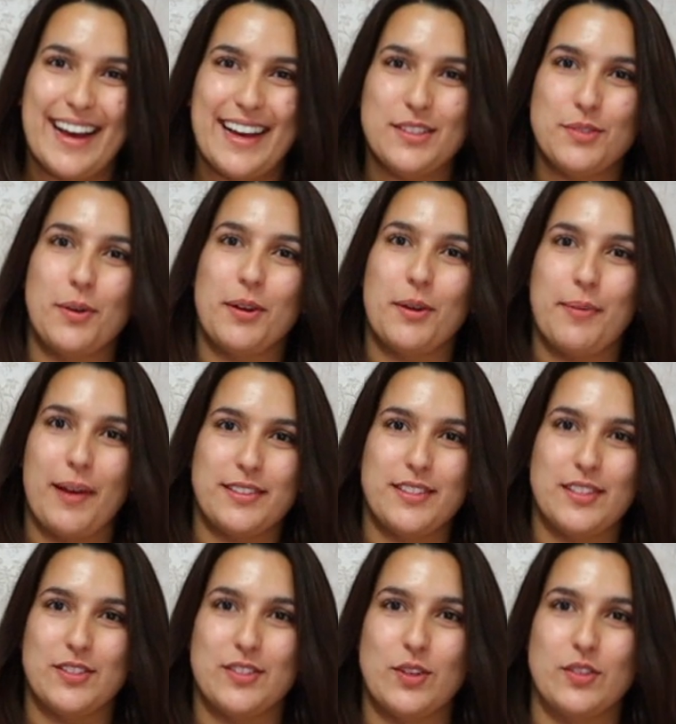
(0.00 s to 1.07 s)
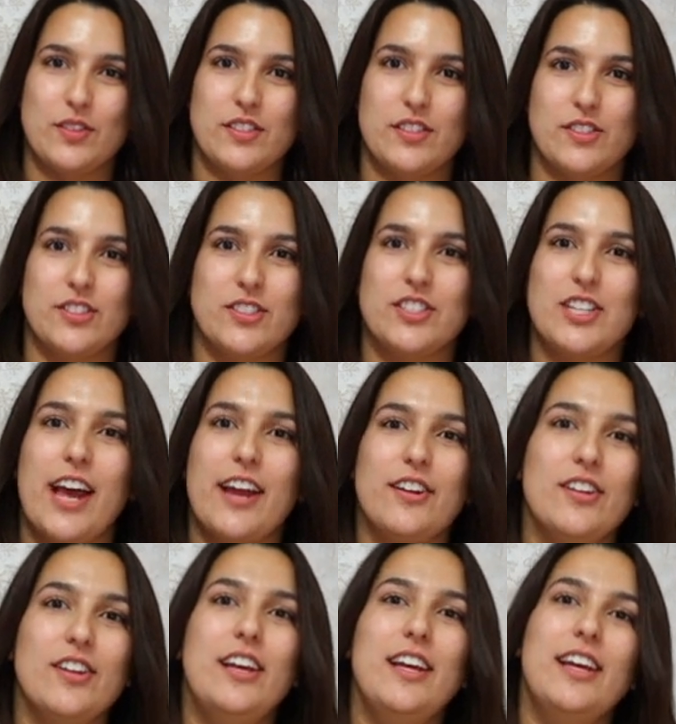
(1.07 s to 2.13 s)
guys, welcome back to the Soul Sisters
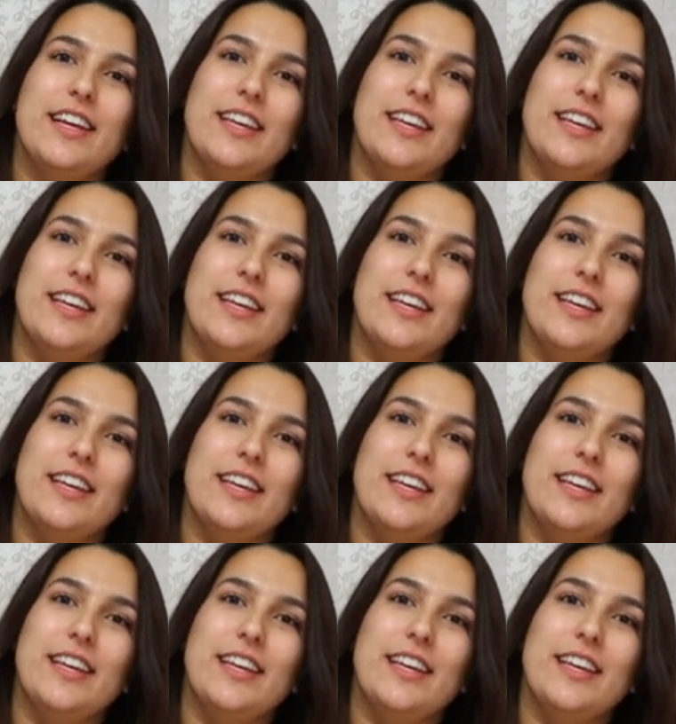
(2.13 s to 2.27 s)
channel.